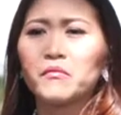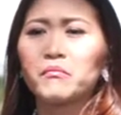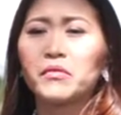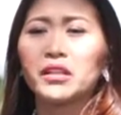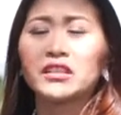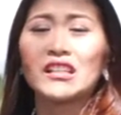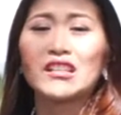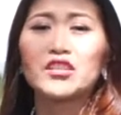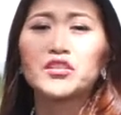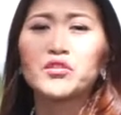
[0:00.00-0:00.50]

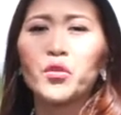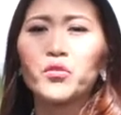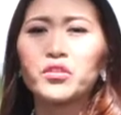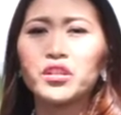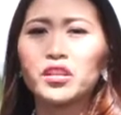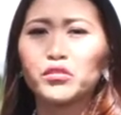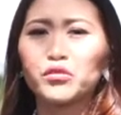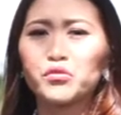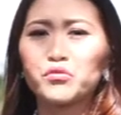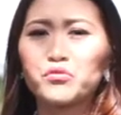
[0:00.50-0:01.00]
But it's
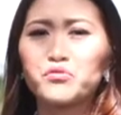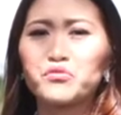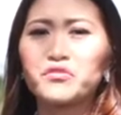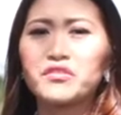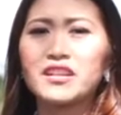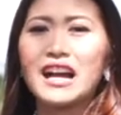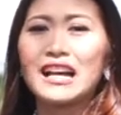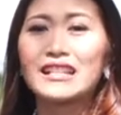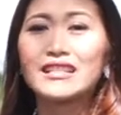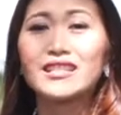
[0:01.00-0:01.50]
only through
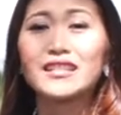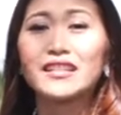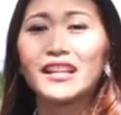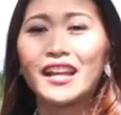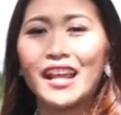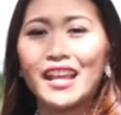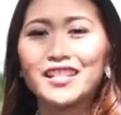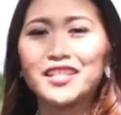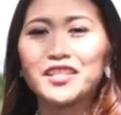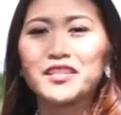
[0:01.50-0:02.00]
God's
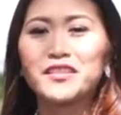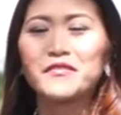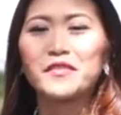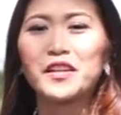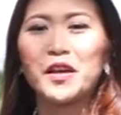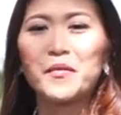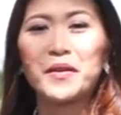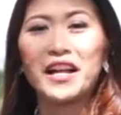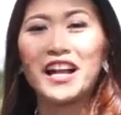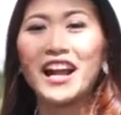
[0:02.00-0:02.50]
grace
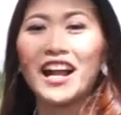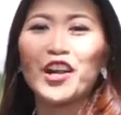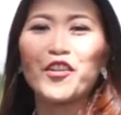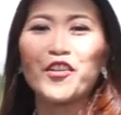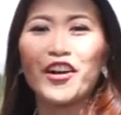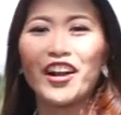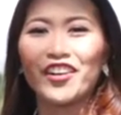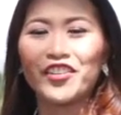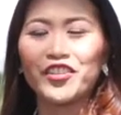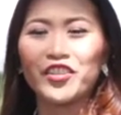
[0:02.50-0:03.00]
na
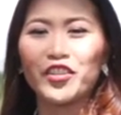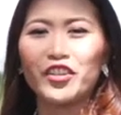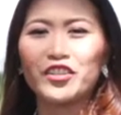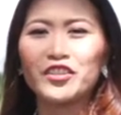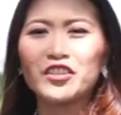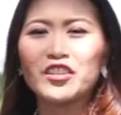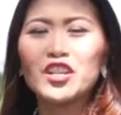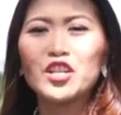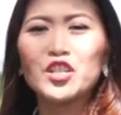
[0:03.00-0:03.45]
magagawa ko yun.